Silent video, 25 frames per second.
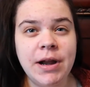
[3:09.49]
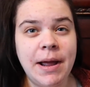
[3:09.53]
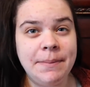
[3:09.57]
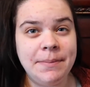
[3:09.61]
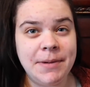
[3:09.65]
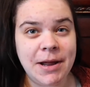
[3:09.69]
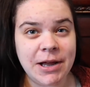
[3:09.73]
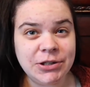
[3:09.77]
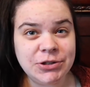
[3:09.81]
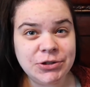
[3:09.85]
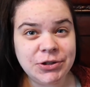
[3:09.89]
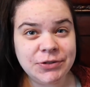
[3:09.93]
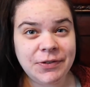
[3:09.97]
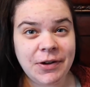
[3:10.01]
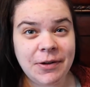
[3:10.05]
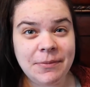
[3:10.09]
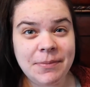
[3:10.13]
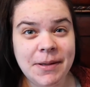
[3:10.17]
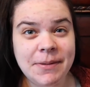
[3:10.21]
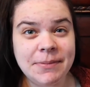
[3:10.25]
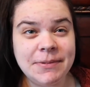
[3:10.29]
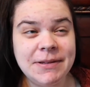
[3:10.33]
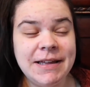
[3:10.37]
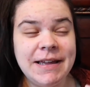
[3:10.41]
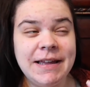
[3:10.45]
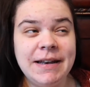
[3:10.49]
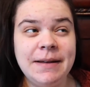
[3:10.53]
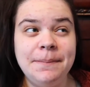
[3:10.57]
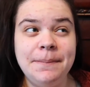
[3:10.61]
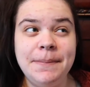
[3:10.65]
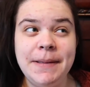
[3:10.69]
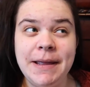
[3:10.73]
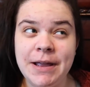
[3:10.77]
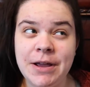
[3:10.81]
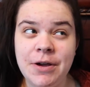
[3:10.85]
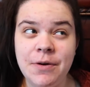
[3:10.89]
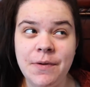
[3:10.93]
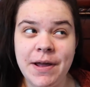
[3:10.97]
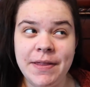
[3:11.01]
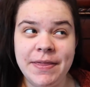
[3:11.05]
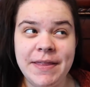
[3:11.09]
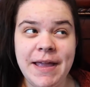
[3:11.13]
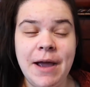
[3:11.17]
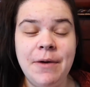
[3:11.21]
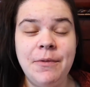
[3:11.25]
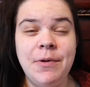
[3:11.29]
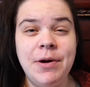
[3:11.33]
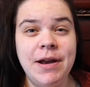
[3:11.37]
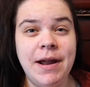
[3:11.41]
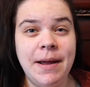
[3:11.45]
I'm not sure if I'll be able to hit a bingo on
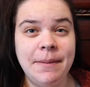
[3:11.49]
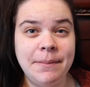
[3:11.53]
that one.